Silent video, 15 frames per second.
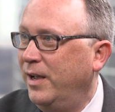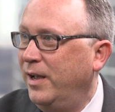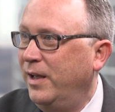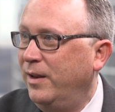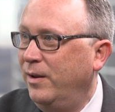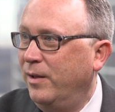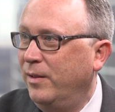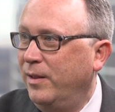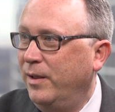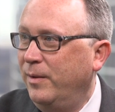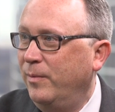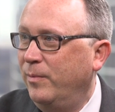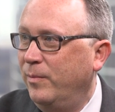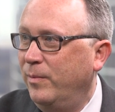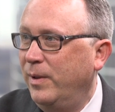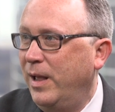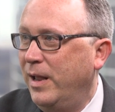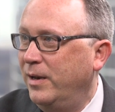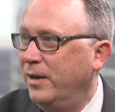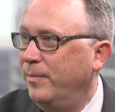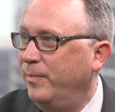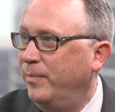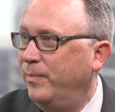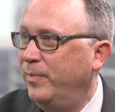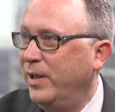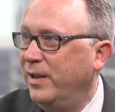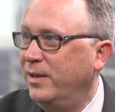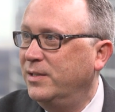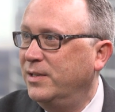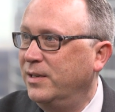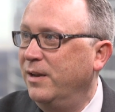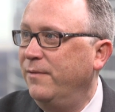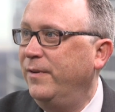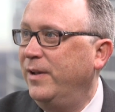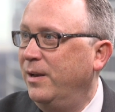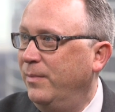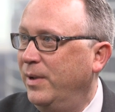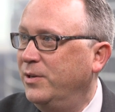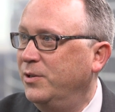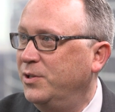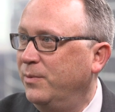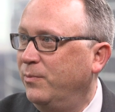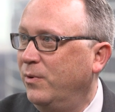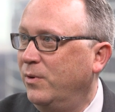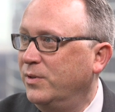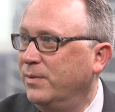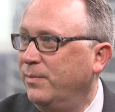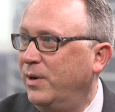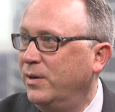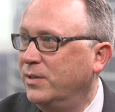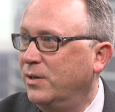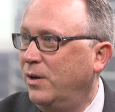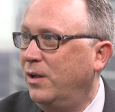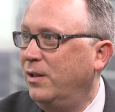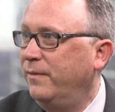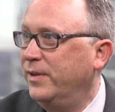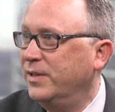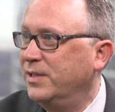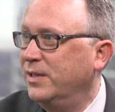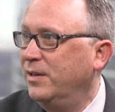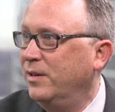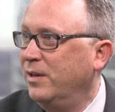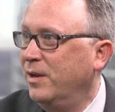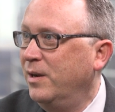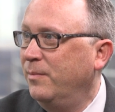And uh, they ended up playing significant mentorship roles amongst all of us in